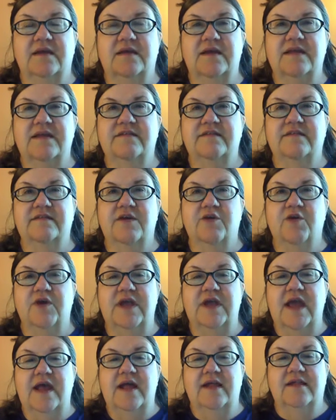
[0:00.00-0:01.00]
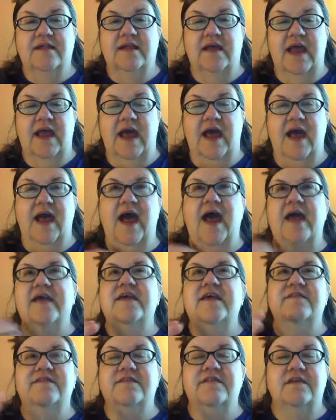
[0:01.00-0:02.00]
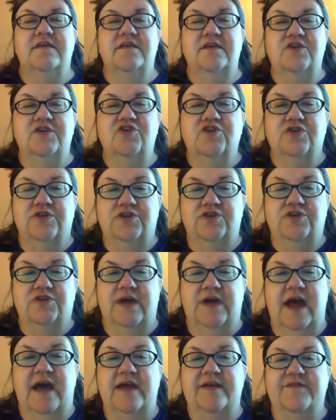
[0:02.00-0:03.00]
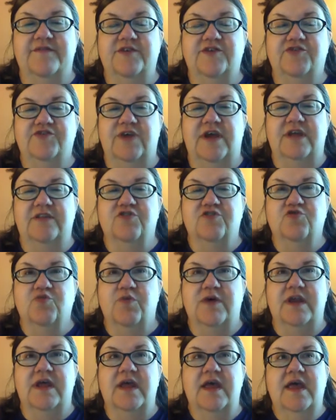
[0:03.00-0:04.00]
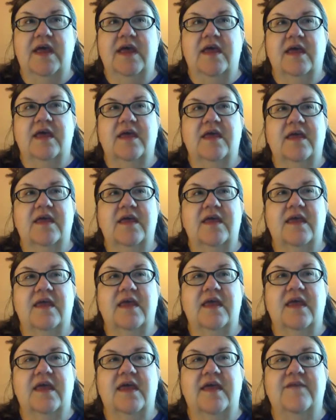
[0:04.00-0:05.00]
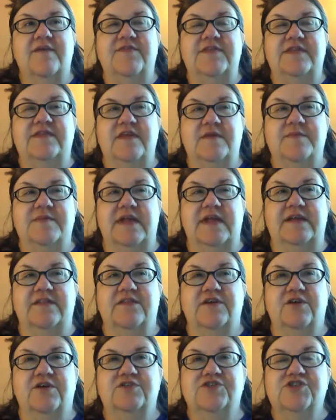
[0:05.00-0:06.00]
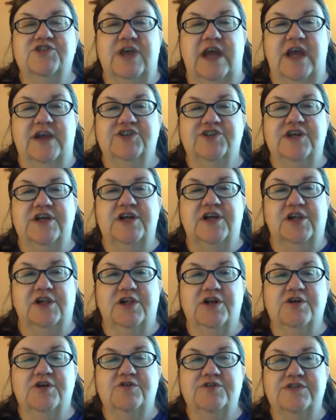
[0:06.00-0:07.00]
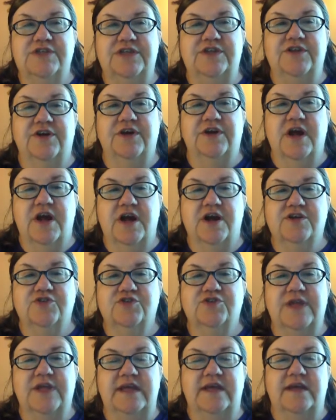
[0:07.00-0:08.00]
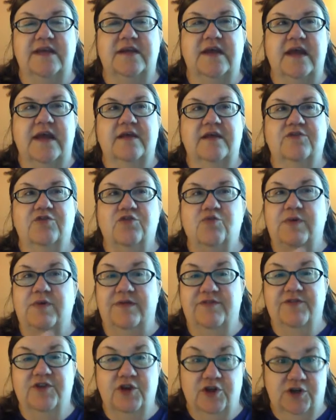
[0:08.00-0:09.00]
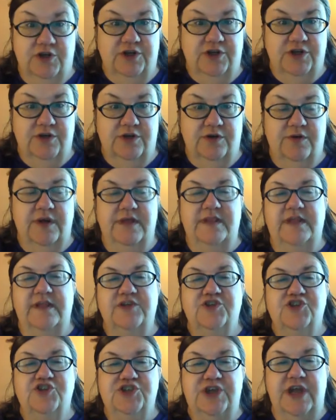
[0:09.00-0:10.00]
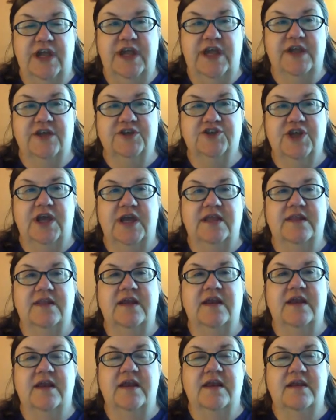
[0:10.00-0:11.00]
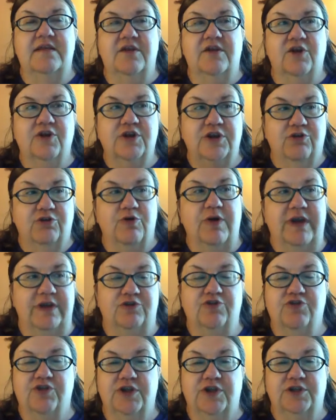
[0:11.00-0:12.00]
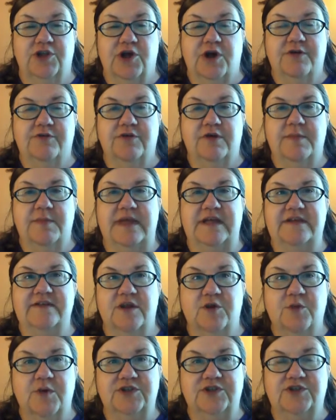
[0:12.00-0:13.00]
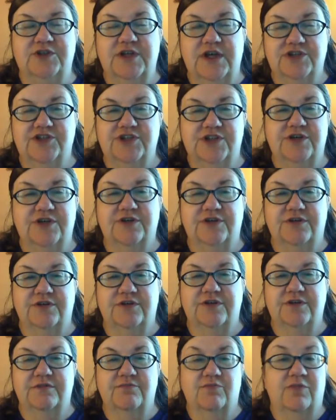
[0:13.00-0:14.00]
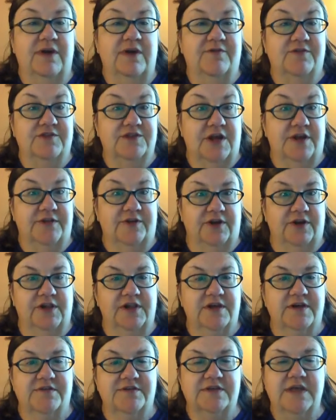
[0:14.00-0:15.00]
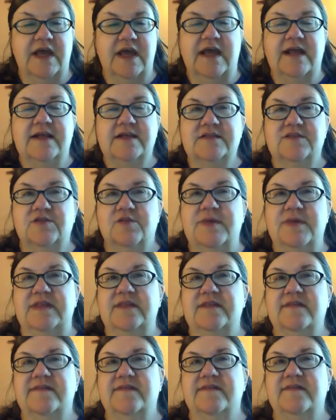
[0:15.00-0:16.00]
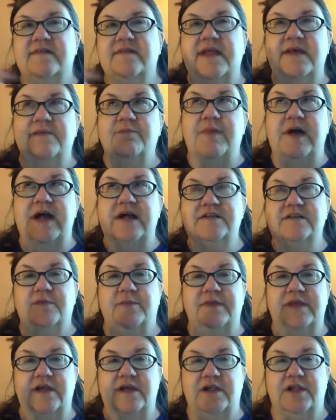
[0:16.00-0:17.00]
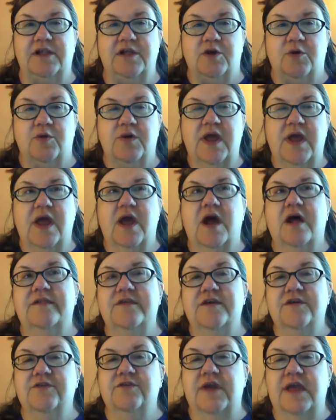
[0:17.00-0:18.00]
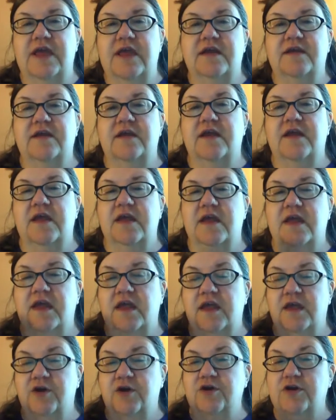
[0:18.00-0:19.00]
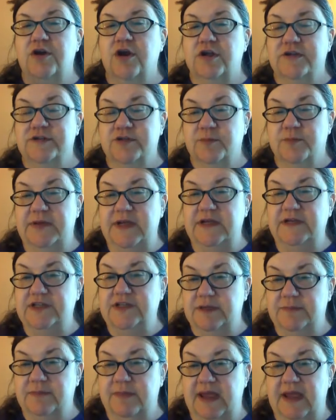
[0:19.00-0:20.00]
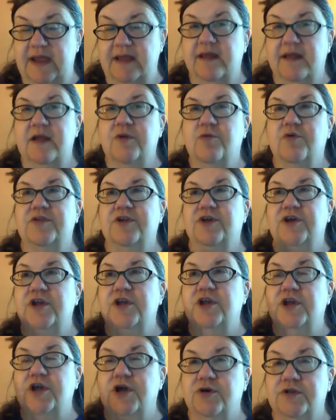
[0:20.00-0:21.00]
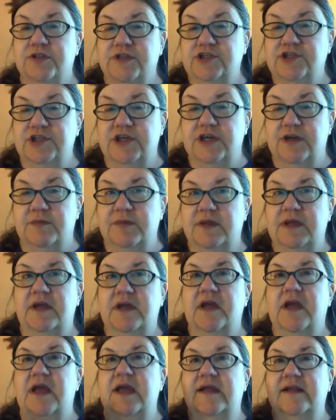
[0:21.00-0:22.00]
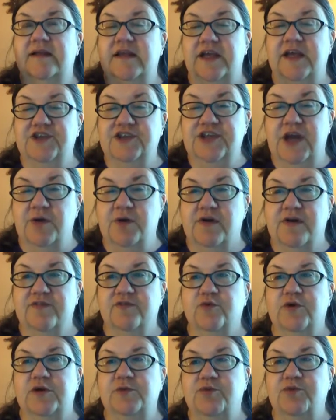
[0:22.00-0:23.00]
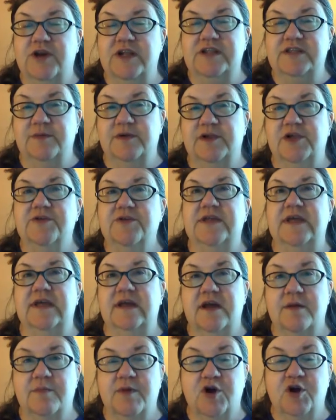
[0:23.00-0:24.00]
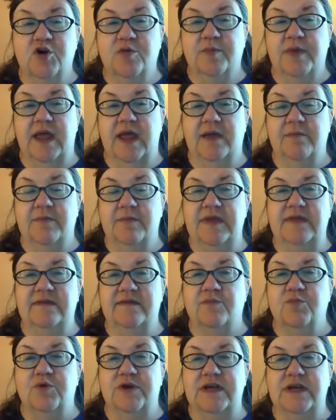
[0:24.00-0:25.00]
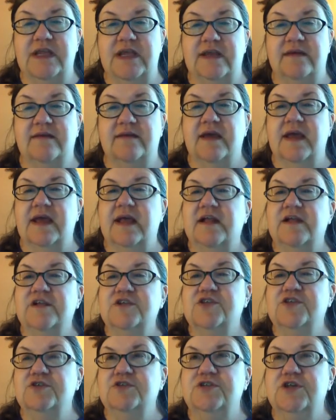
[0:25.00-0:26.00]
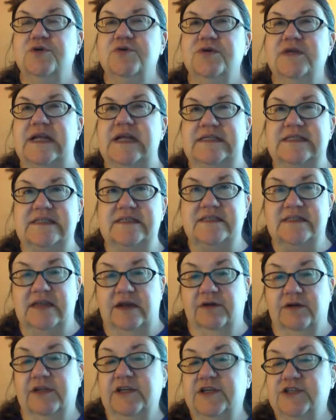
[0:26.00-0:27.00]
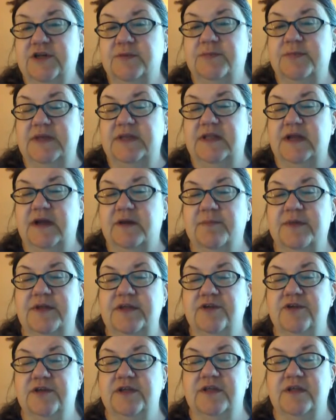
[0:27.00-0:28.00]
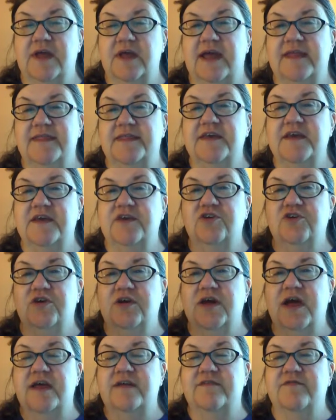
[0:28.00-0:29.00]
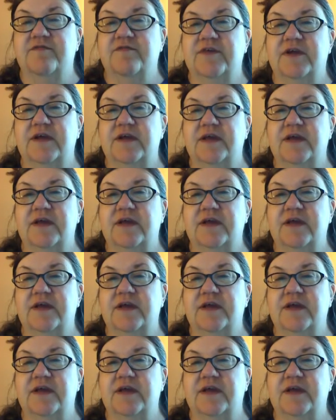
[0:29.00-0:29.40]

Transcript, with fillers: necessary, I guess you kind of understand this one. If it seems like they're stashing clothes in their car so they can do whatever they're going to do and then change, and then they're going to quick do their laundry because they don't want you touching their whatever's on their clothes. See what I mean? This is like possibly a clue. On the other hand, it could also be a gym bag where they're going to go to the gym, take a shower afterward, put on some clothing, and come home and be somewhat neat. So don't necessarily jump in there, but I think you'll kind of